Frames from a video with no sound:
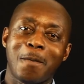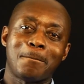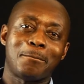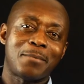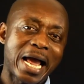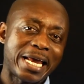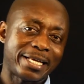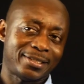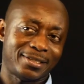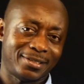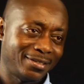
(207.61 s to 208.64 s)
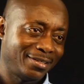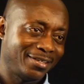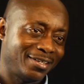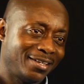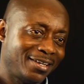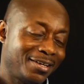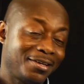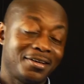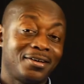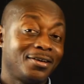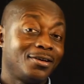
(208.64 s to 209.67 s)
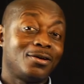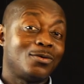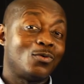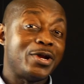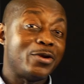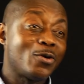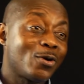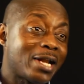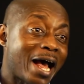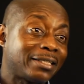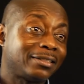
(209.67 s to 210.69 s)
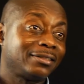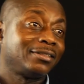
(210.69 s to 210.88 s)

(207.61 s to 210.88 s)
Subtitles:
buyers? We know that